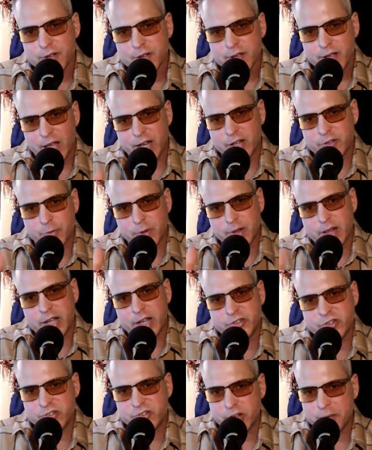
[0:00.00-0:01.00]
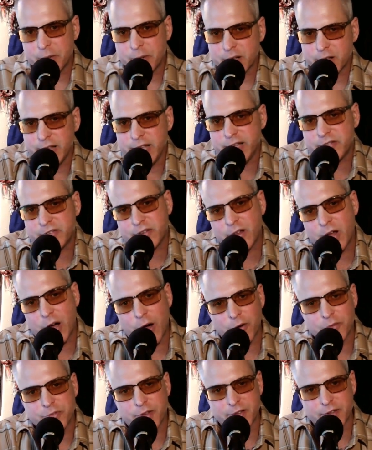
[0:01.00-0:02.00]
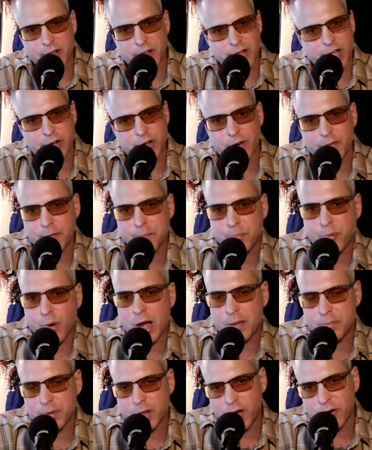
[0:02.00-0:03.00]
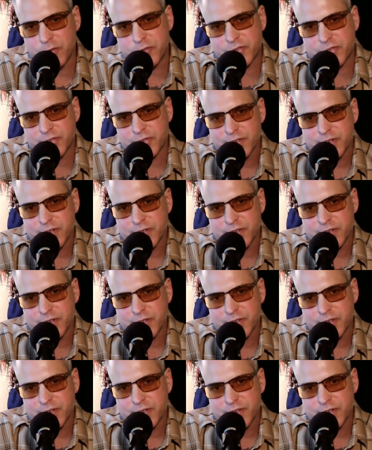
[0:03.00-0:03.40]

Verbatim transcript: and his relationship with Cle Sloan, the leader of the Pueblos,